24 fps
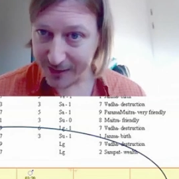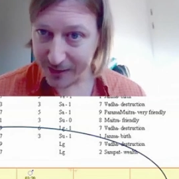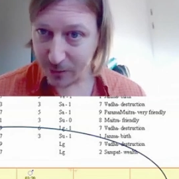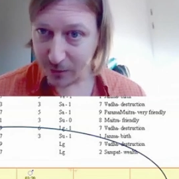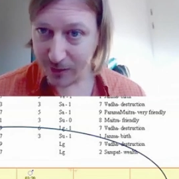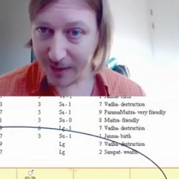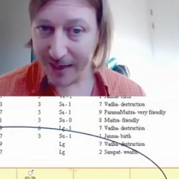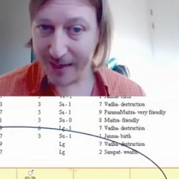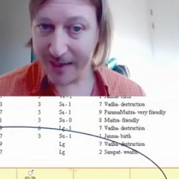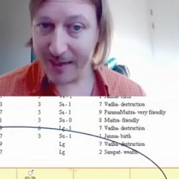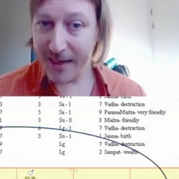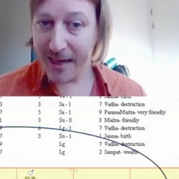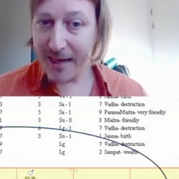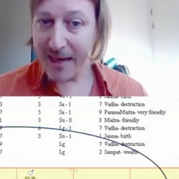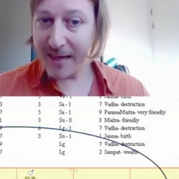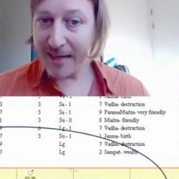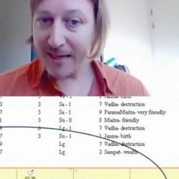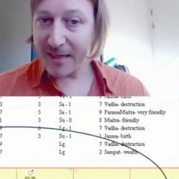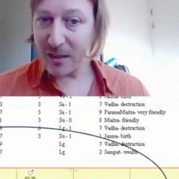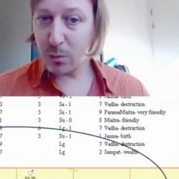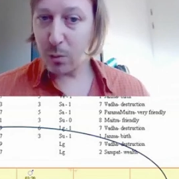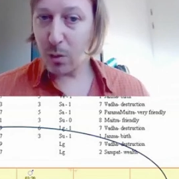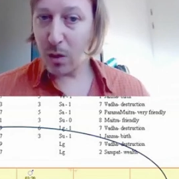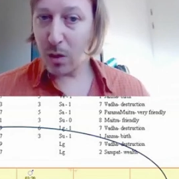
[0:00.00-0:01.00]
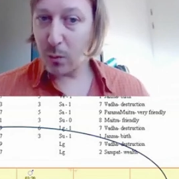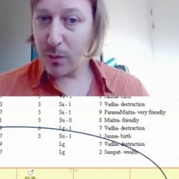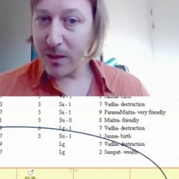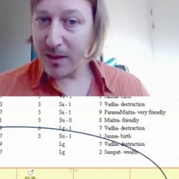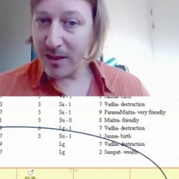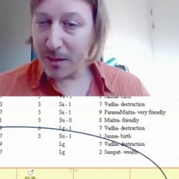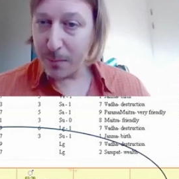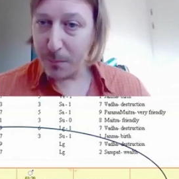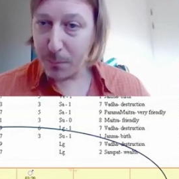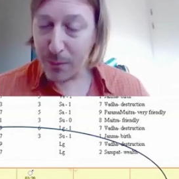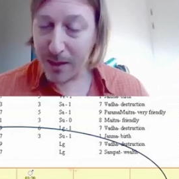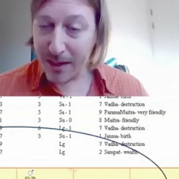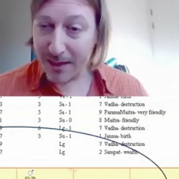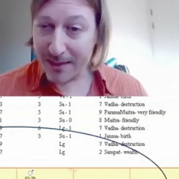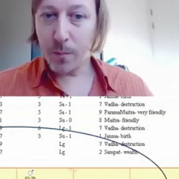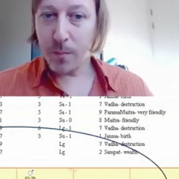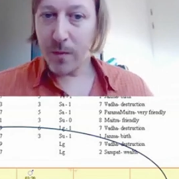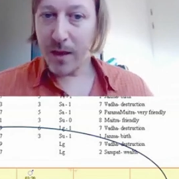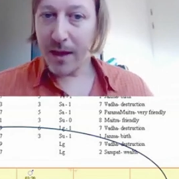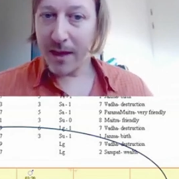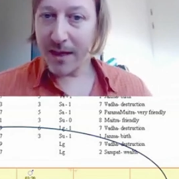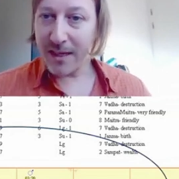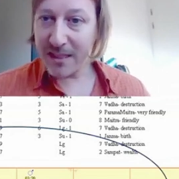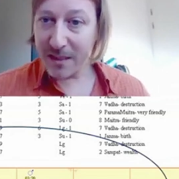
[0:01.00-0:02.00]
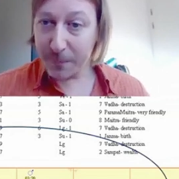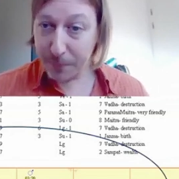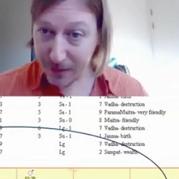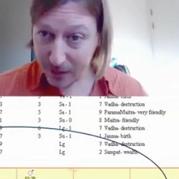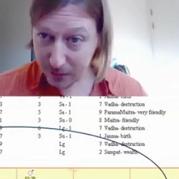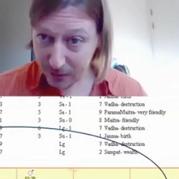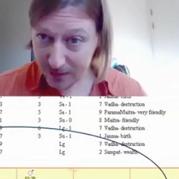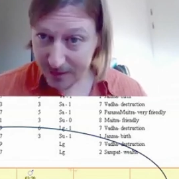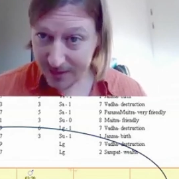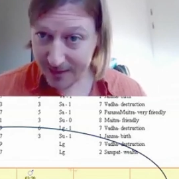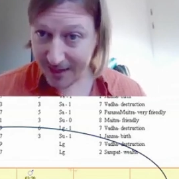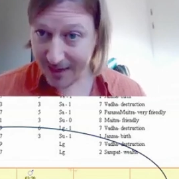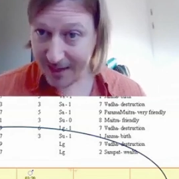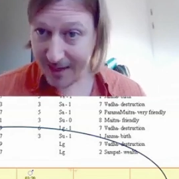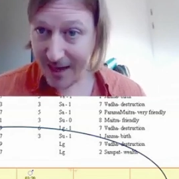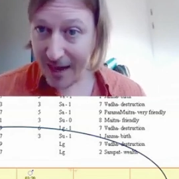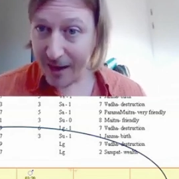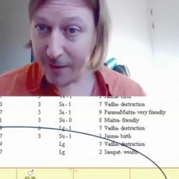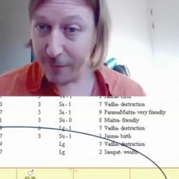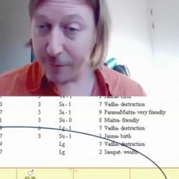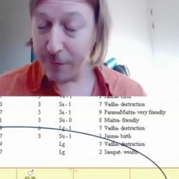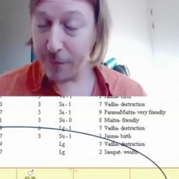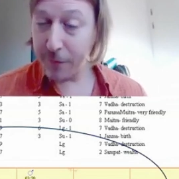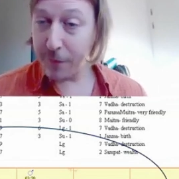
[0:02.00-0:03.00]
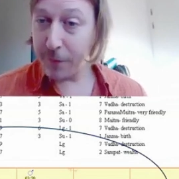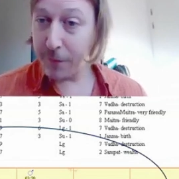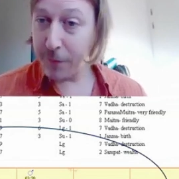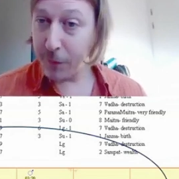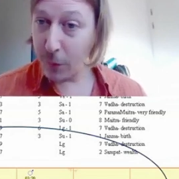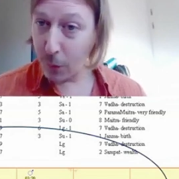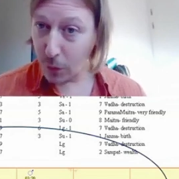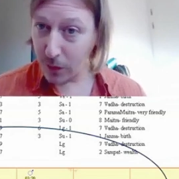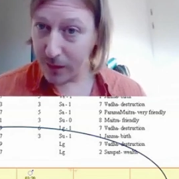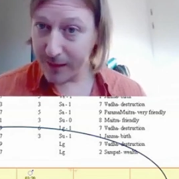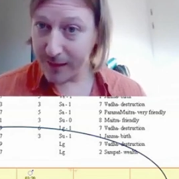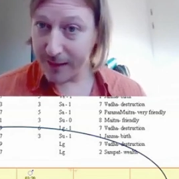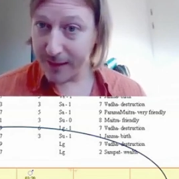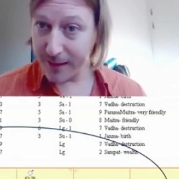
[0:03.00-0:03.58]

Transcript: Okay, is where we suppress experiencing life fully,